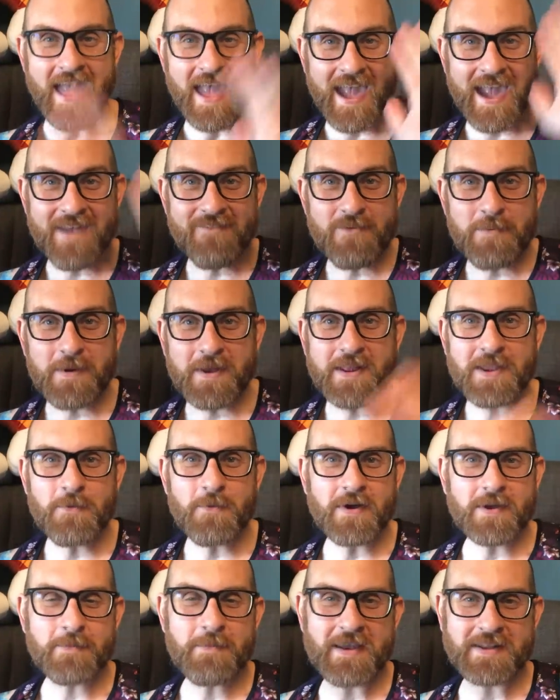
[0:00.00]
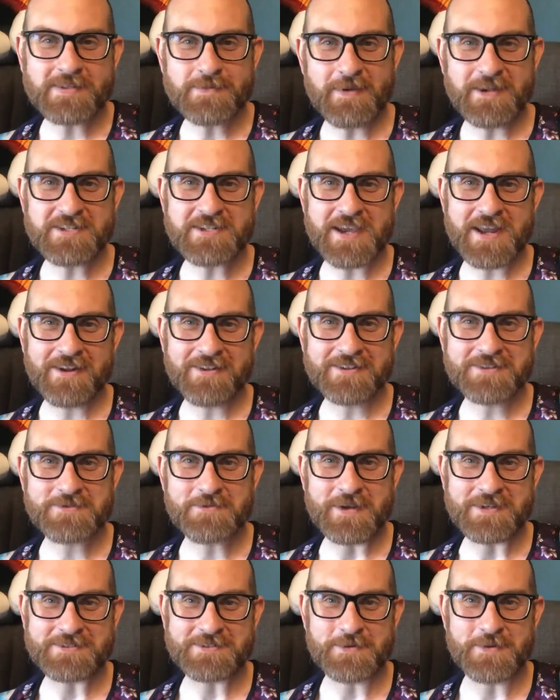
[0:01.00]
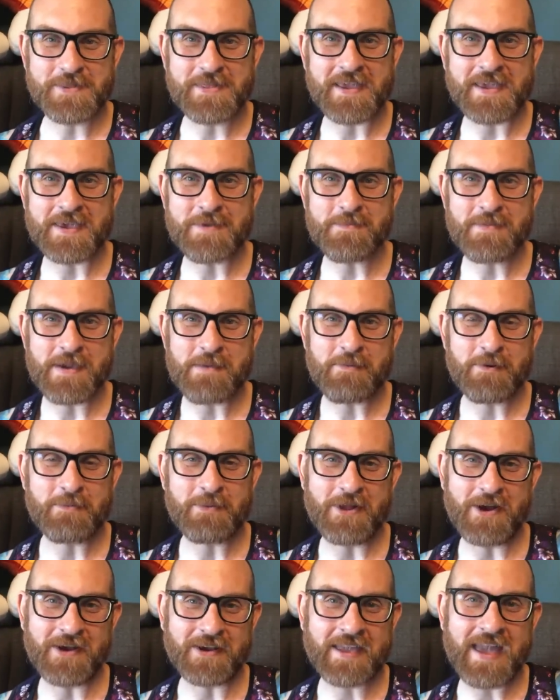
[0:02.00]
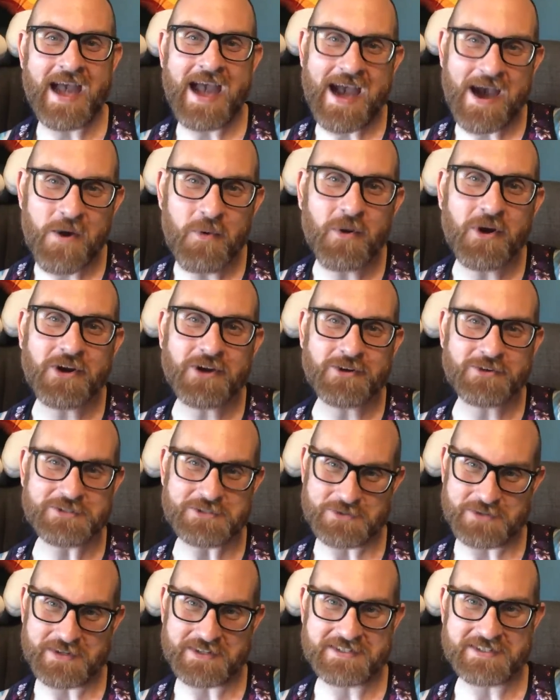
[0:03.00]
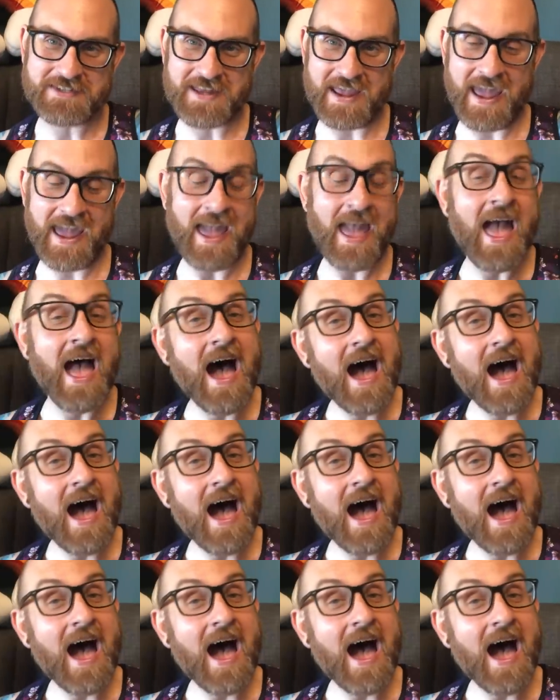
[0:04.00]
Hey everybody and welcome back to my channel. It's Russell with Ink and Paper Blog. How are you doing today?